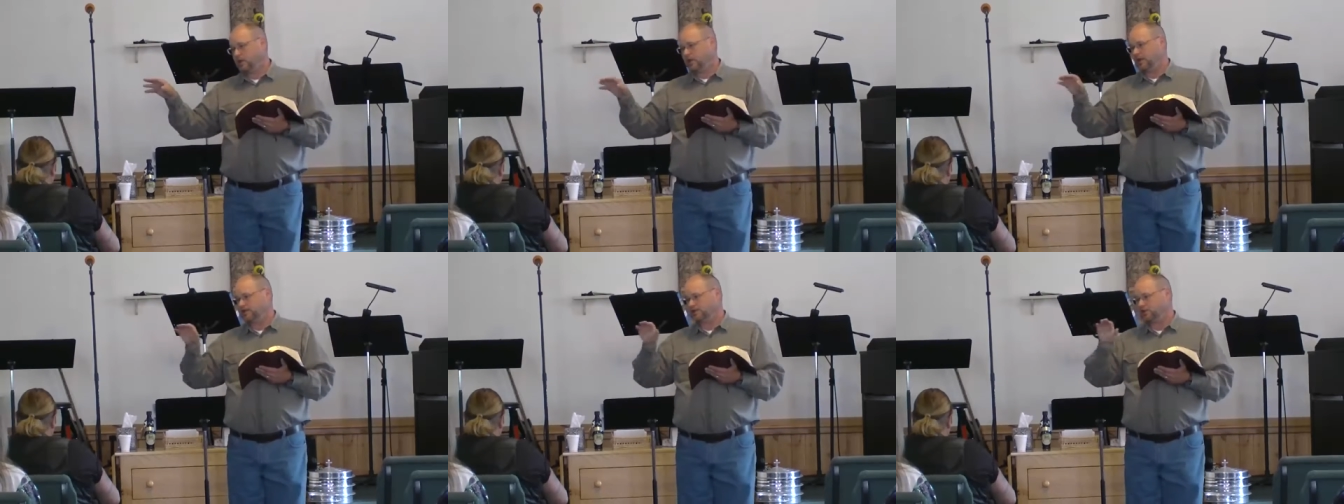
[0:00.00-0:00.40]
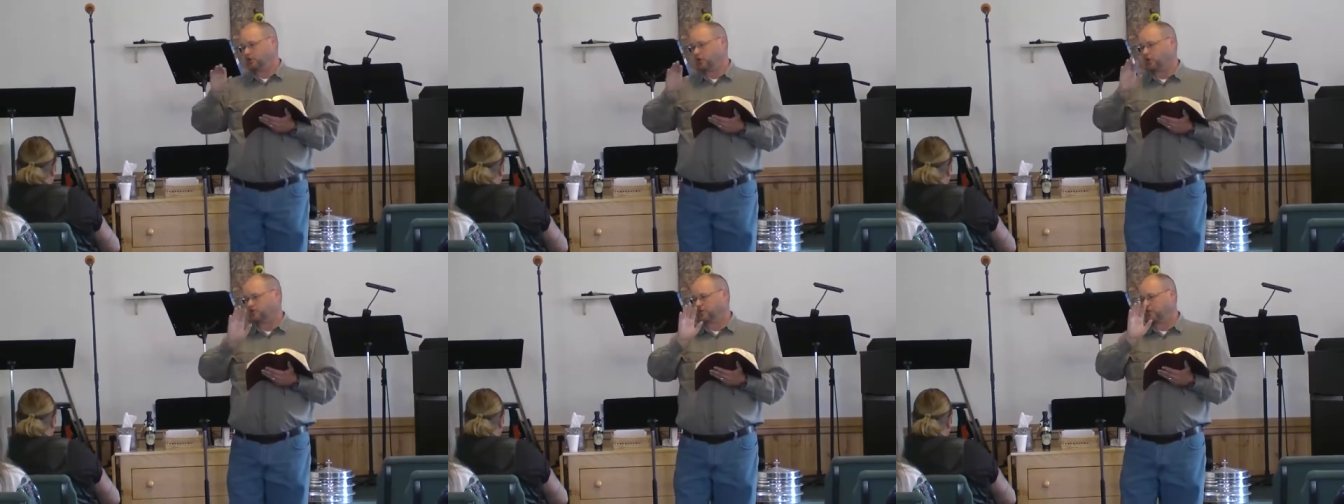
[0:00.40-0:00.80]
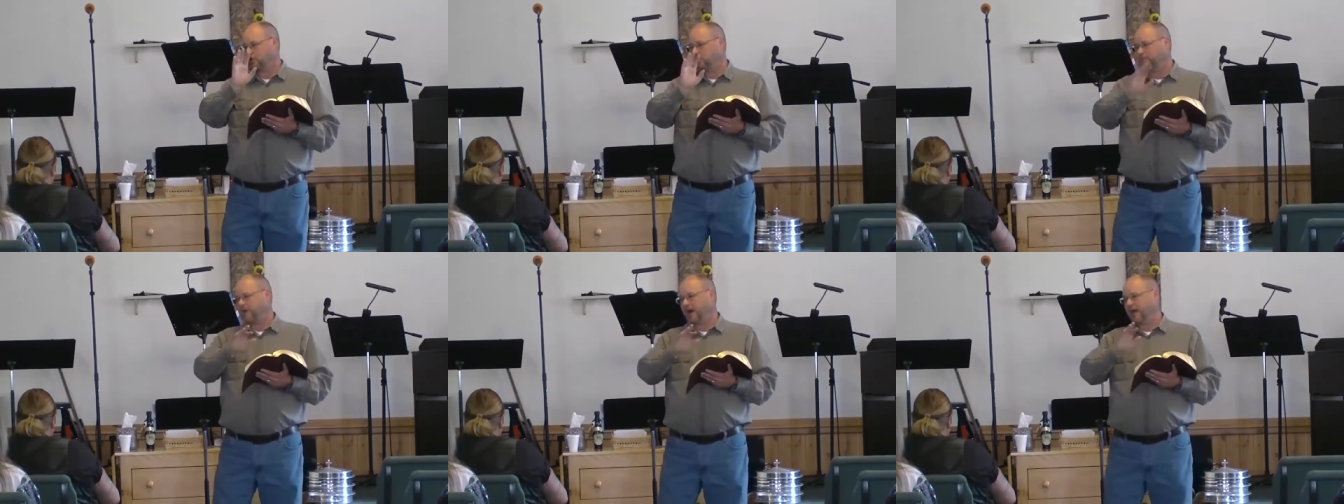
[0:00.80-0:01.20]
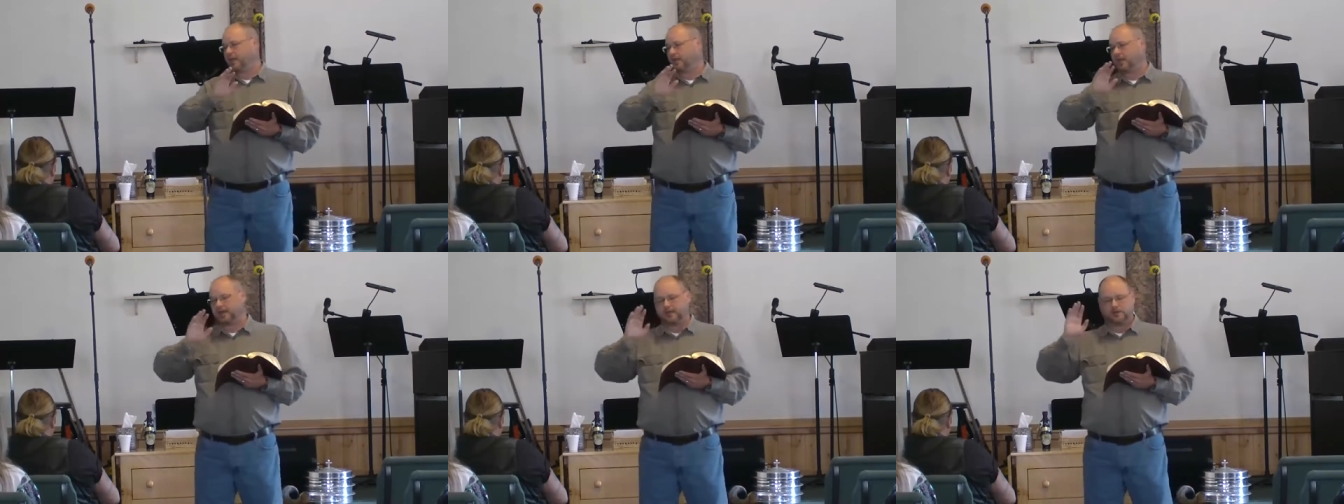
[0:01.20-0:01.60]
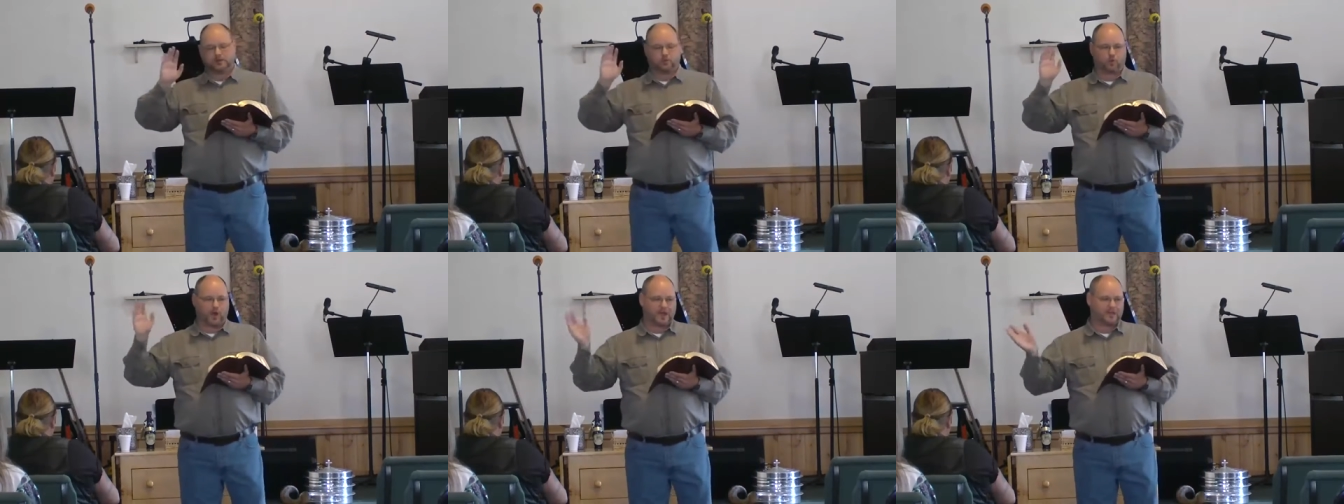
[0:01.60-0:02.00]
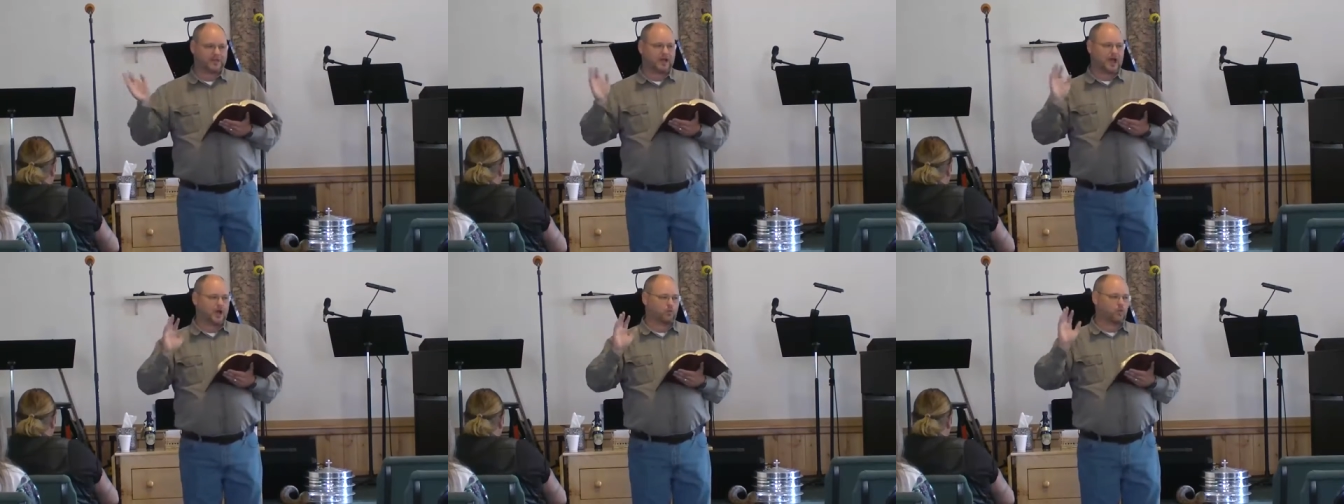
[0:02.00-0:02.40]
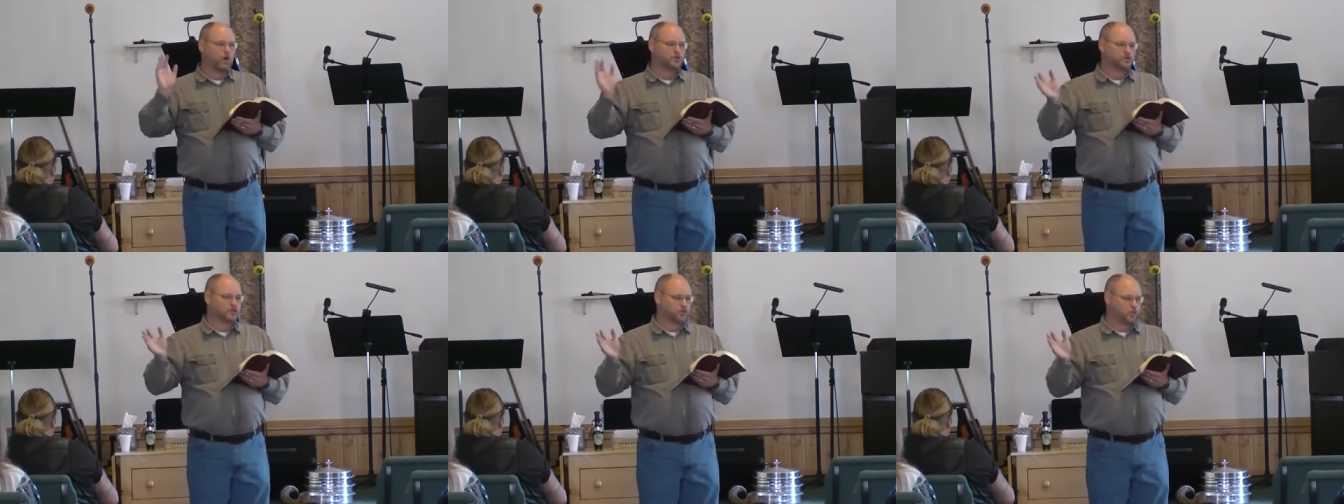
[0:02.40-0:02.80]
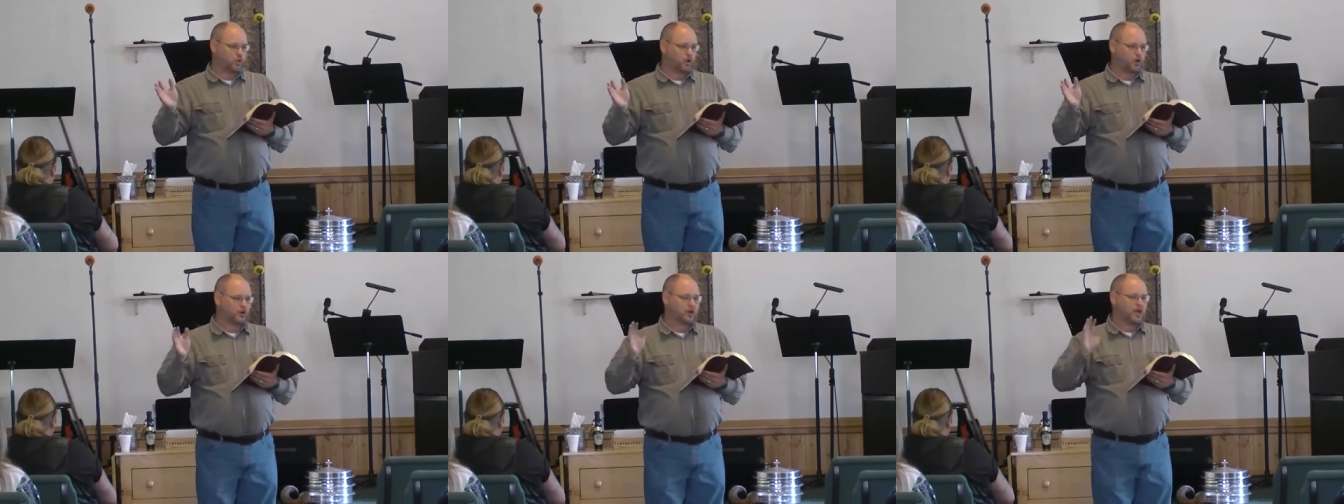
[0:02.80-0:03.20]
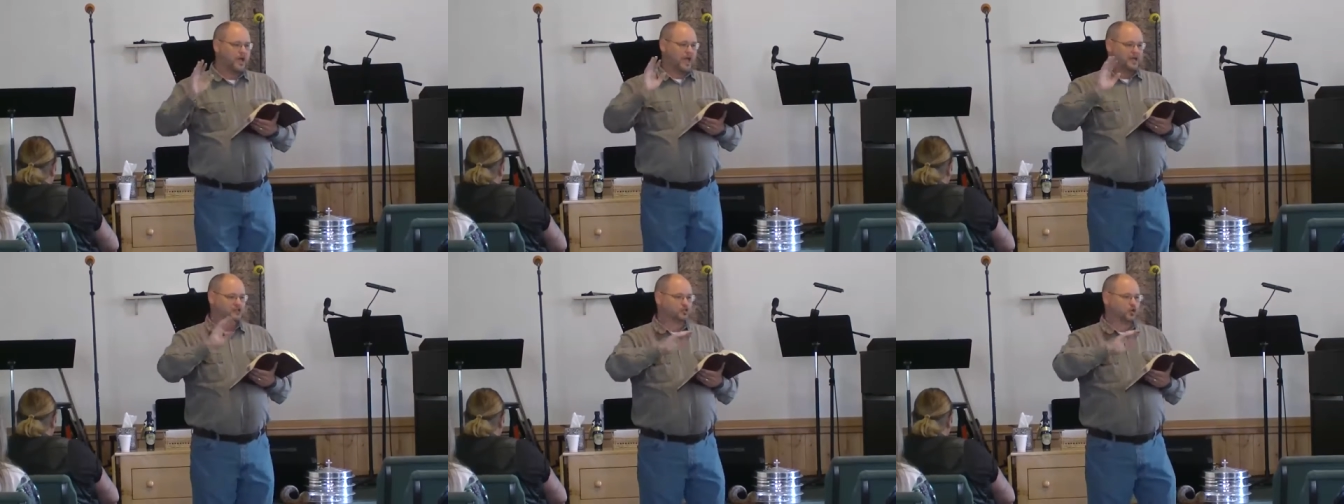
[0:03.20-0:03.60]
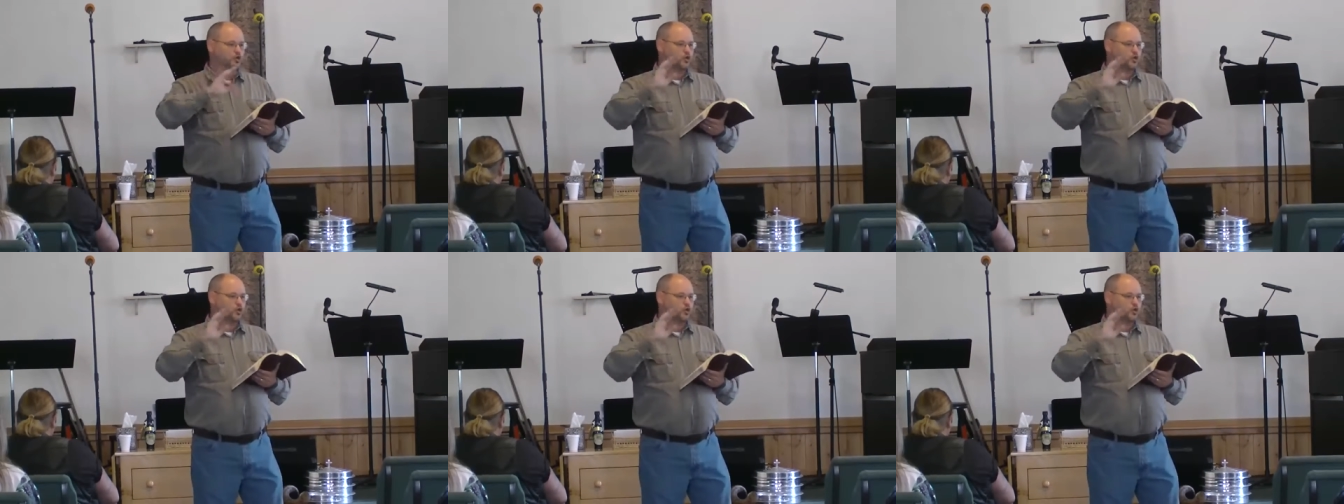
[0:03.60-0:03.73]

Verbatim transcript: It's a curse that you have violated the way that God wants it to work, and so